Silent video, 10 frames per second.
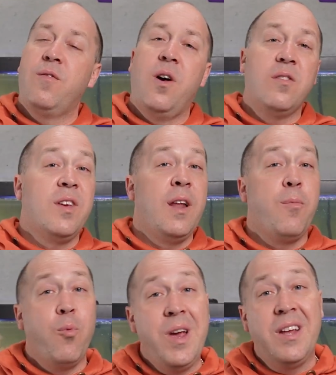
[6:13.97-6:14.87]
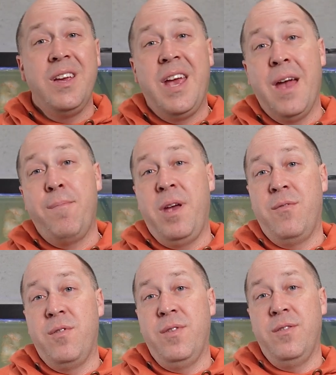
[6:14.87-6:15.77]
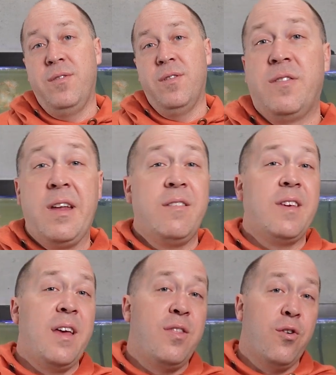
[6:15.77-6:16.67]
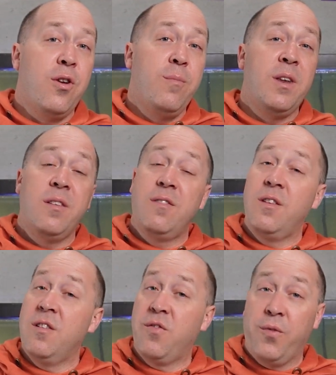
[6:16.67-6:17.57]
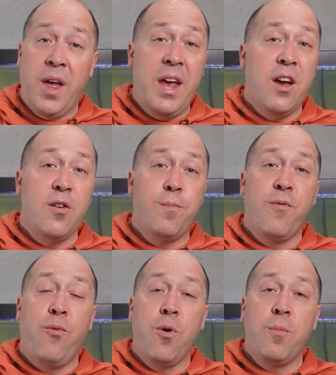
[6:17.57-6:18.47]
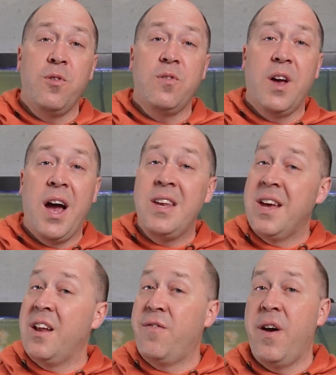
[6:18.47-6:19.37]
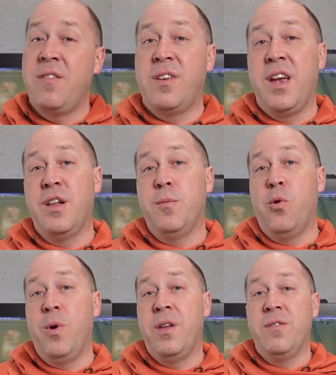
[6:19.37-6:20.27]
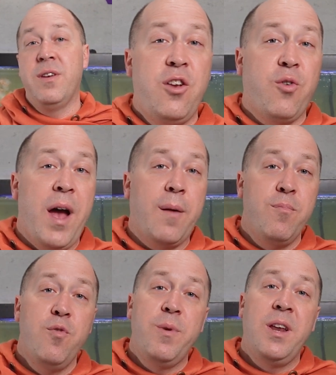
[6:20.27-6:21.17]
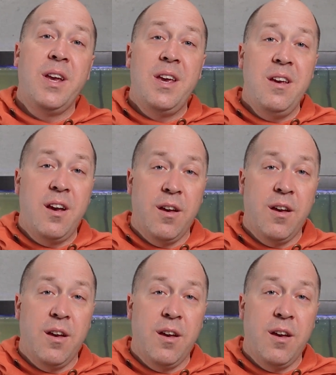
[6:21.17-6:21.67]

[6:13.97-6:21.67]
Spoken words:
of all, set up weekly campaign reviews. Set aside 30 minutes to just flag underperformers, identify scalable wins, and track movement in key